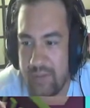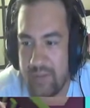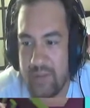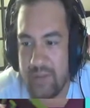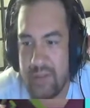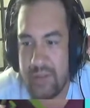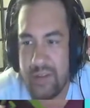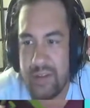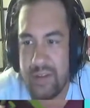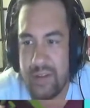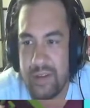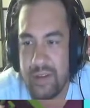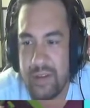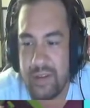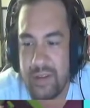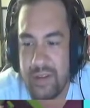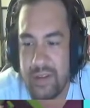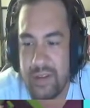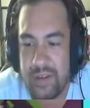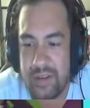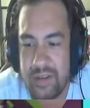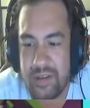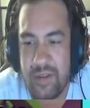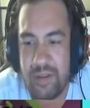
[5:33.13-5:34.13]

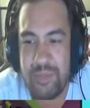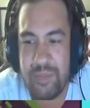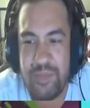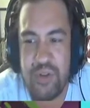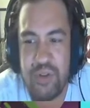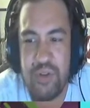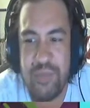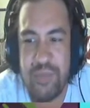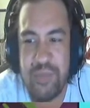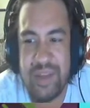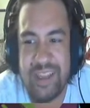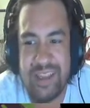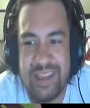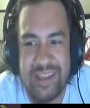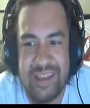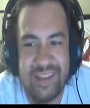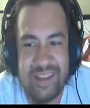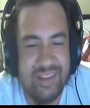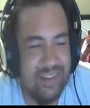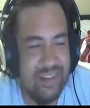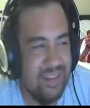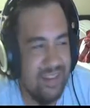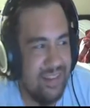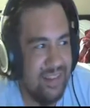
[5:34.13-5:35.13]
Boo
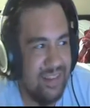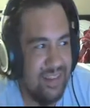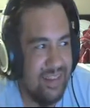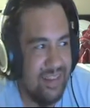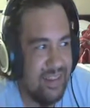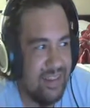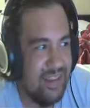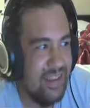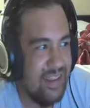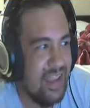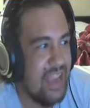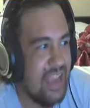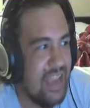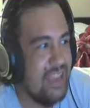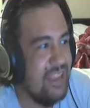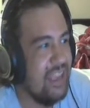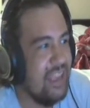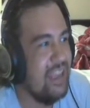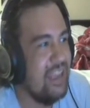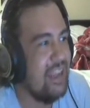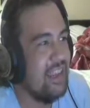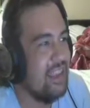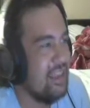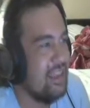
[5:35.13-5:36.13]
me! I
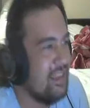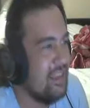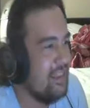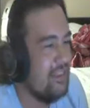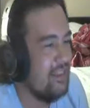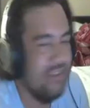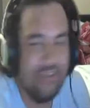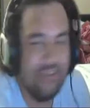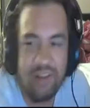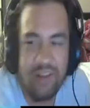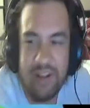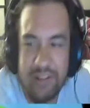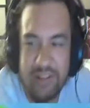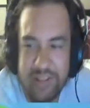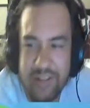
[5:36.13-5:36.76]
did it! Dude,